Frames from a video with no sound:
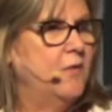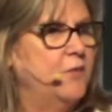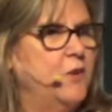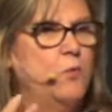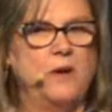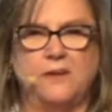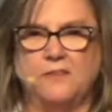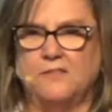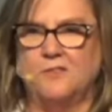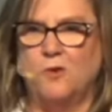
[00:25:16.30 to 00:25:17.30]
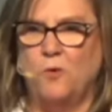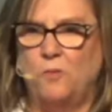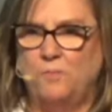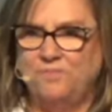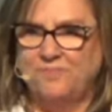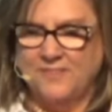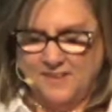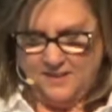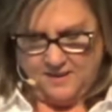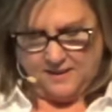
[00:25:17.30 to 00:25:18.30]
of the awakened soul.
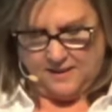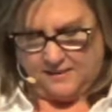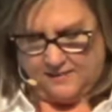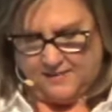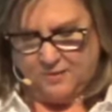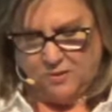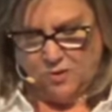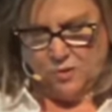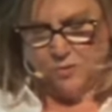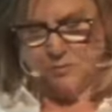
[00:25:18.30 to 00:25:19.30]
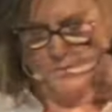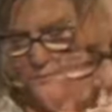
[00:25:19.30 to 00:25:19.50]
And so